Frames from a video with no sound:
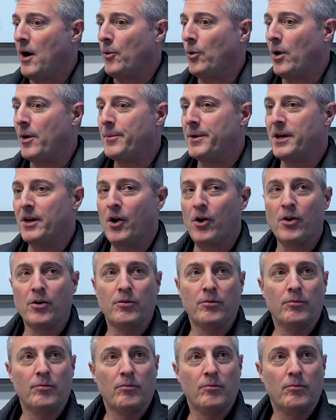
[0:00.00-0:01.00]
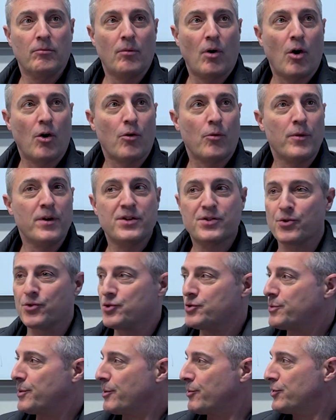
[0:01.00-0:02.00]
well, I mean, our our
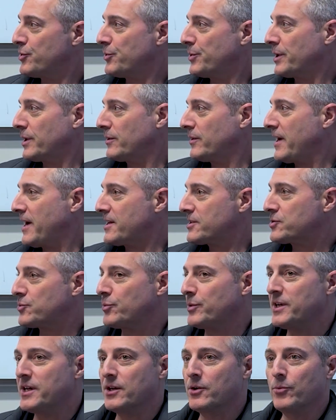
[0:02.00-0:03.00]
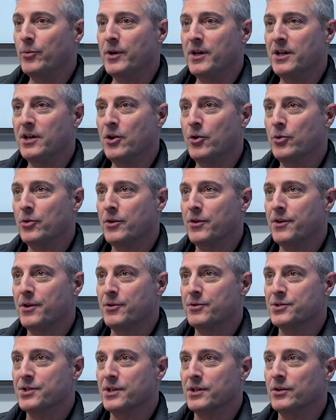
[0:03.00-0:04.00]
research we were doing last week, we know that
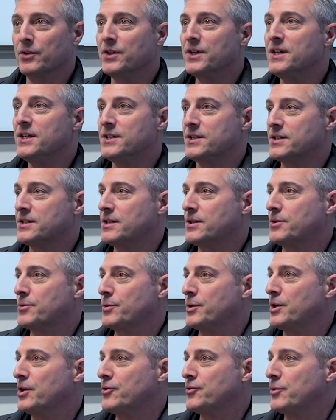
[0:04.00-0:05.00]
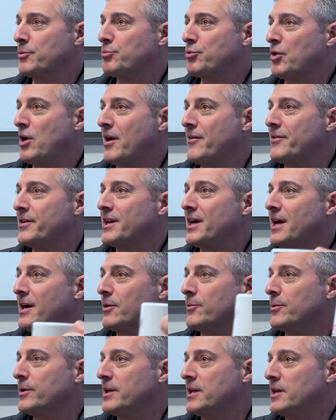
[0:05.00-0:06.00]
there's at least 300 private
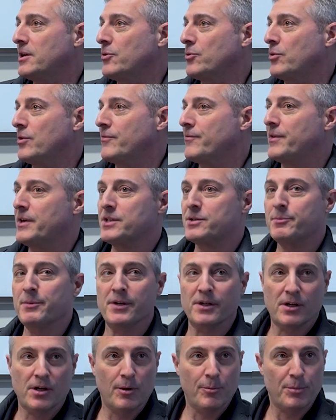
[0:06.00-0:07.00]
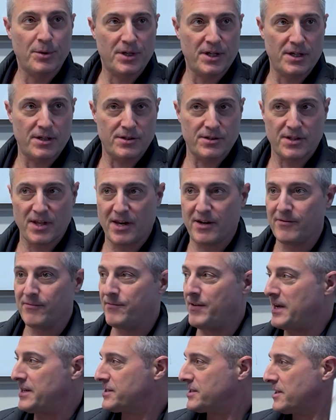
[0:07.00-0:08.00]
equity or investment companies that
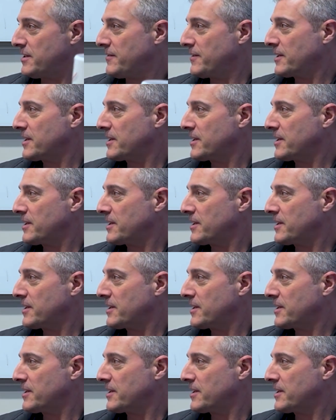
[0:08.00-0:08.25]
invest in the